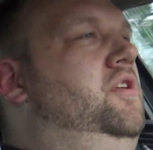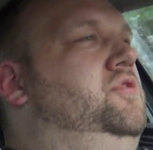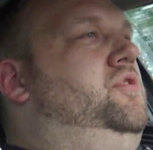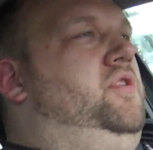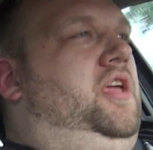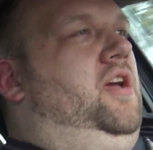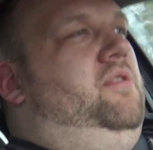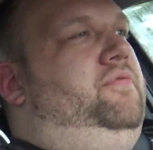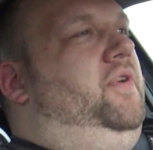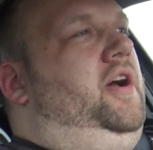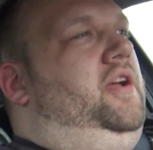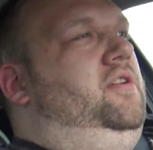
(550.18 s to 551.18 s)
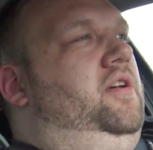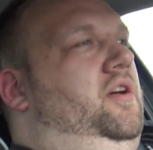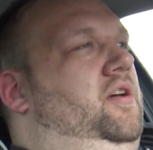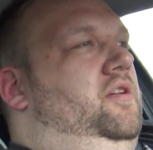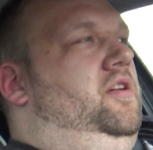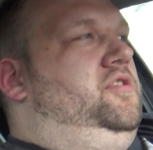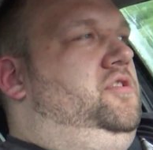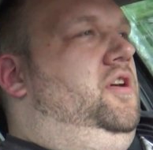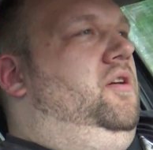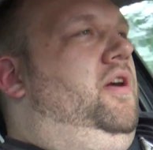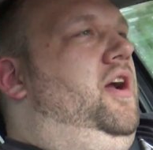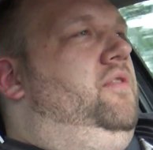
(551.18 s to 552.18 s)
So you can't find a
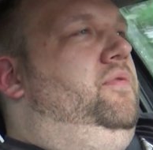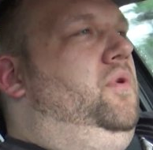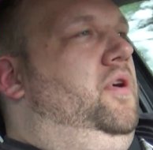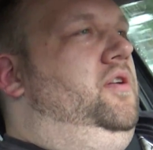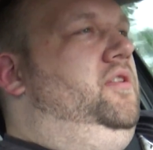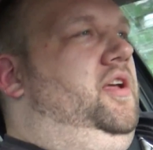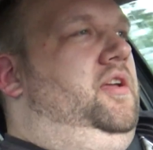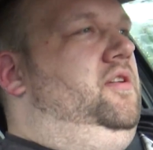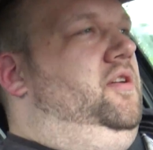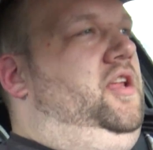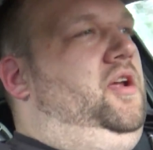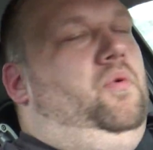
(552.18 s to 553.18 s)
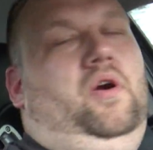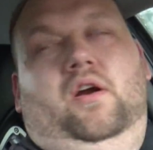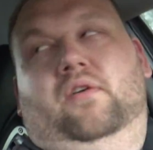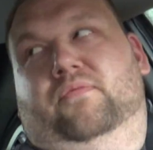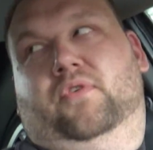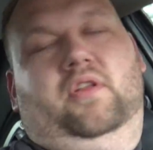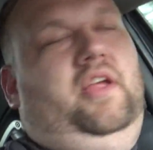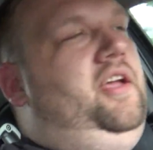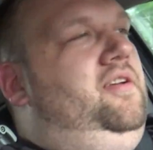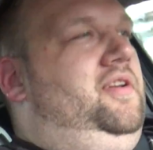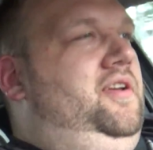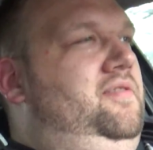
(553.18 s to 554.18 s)
steering rack for it like anywhere for
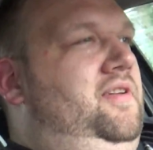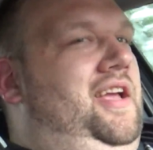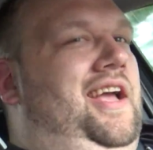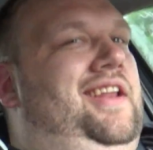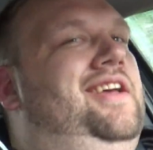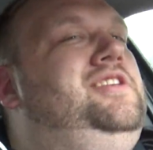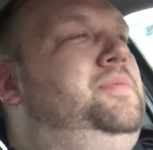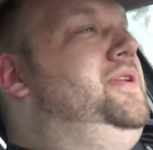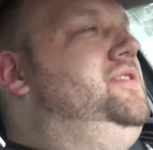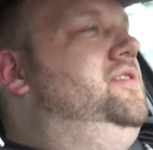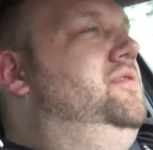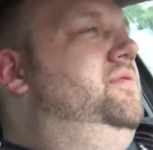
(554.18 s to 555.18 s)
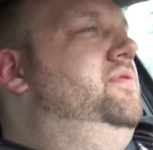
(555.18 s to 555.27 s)
like inexpensive.